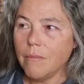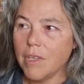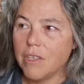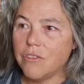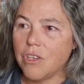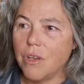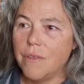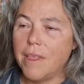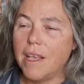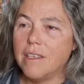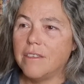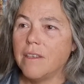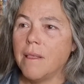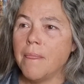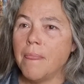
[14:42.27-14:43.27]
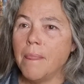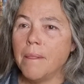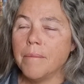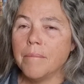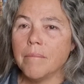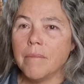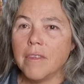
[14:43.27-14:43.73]
So there's
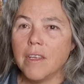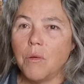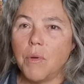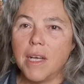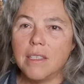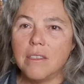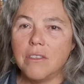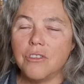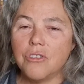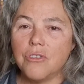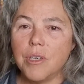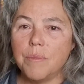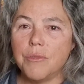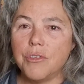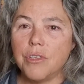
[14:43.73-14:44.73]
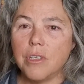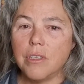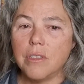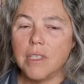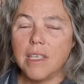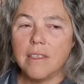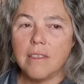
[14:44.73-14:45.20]
one
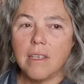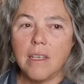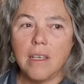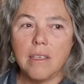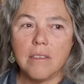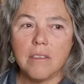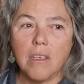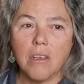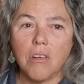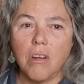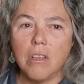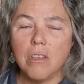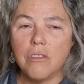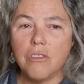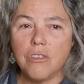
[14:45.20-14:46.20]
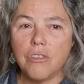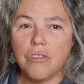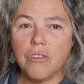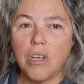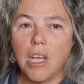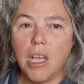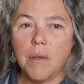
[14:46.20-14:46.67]
description, there's a
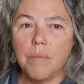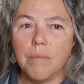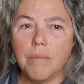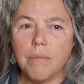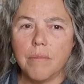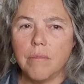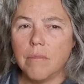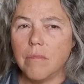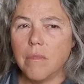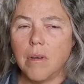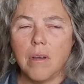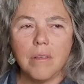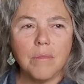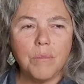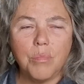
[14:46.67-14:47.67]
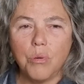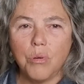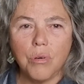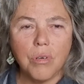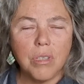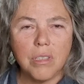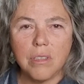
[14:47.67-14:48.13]
psychologist type on
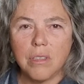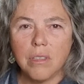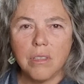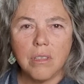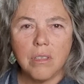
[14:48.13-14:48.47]
board.